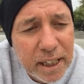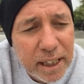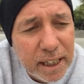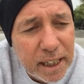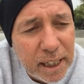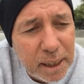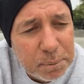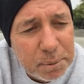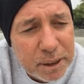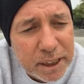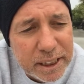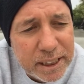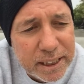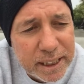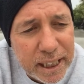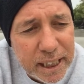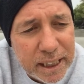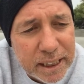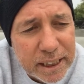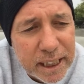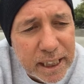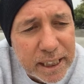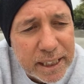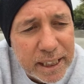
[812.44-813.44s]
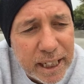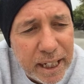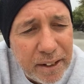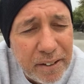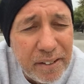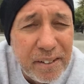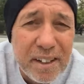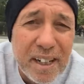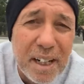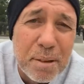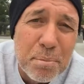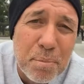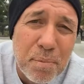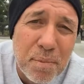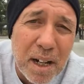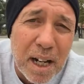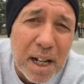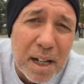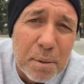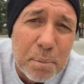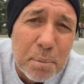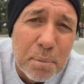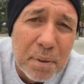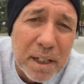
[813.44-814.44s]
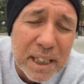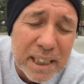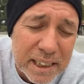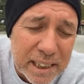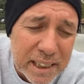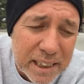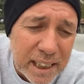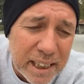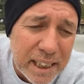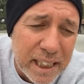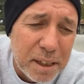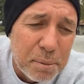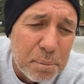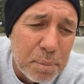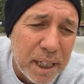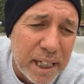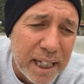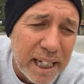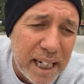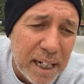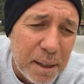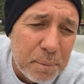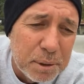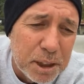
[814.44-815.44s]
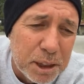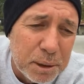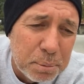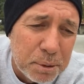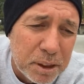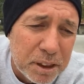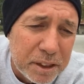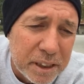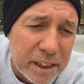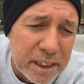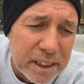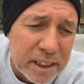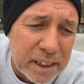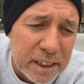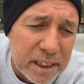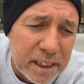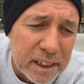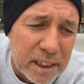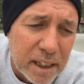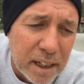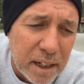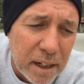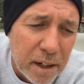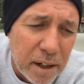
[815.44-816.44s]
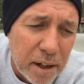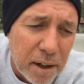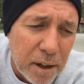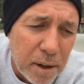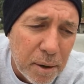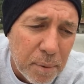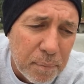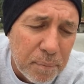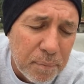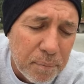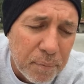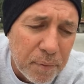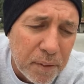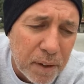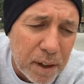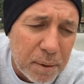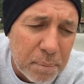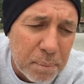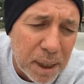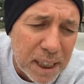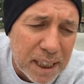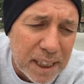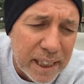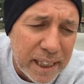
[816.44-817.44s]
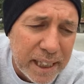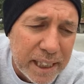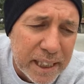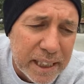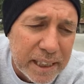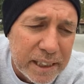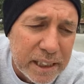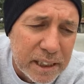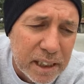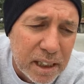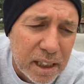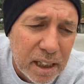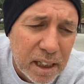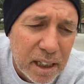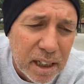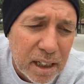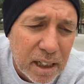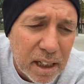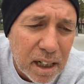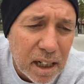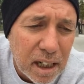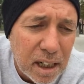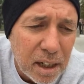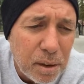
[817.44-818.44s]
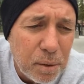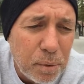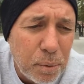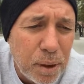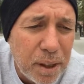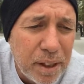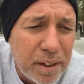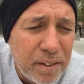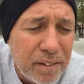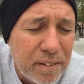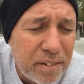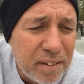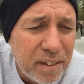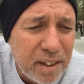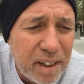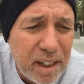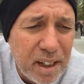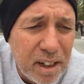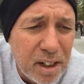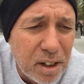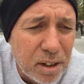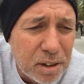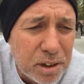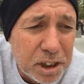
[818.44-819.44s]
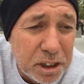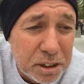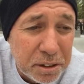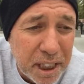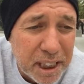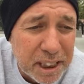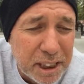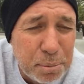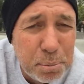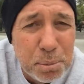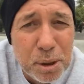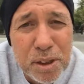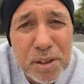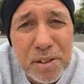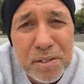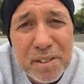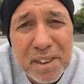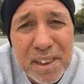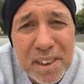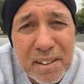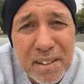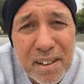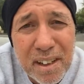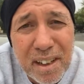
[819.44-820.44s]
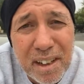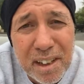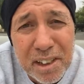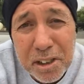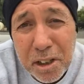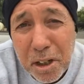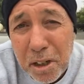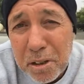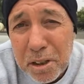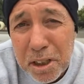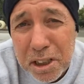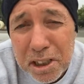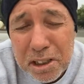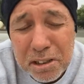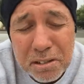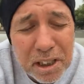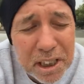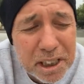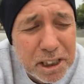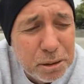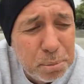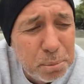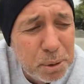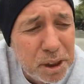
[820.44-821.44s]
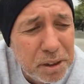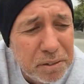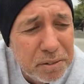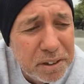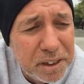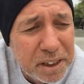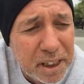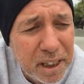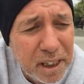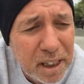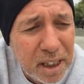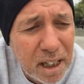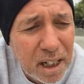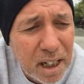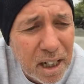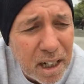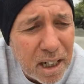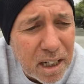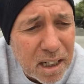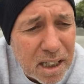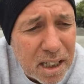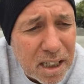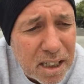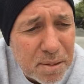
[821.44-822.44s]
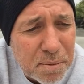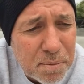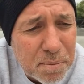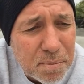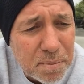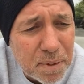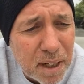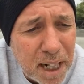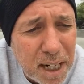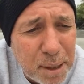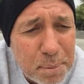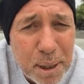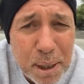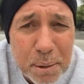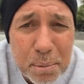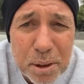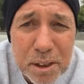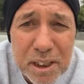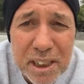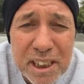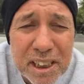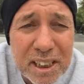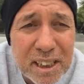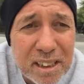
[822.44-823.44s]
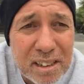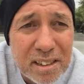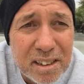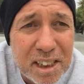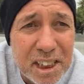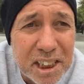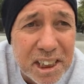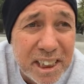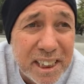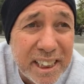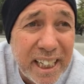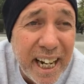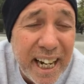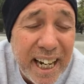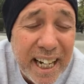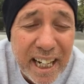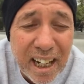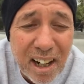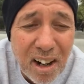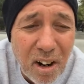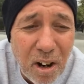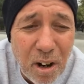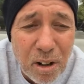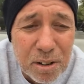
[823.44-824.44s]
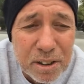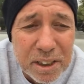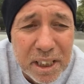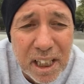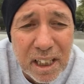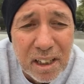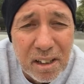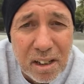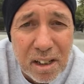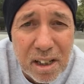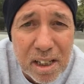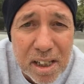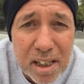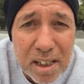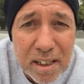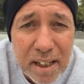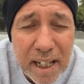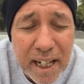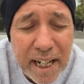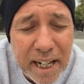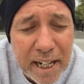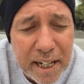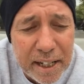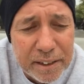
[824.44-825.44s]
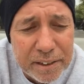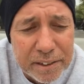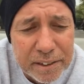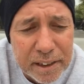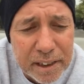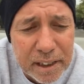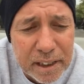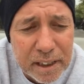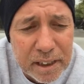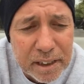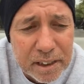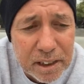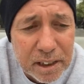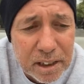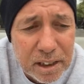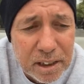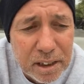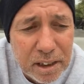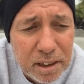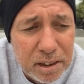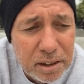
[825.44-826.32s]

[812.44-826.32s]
And I'm just saying, it's like now that I'm extending my hamstrings and my legs, with stretch moves, yoga stretch moves, I'm able to skate all day long and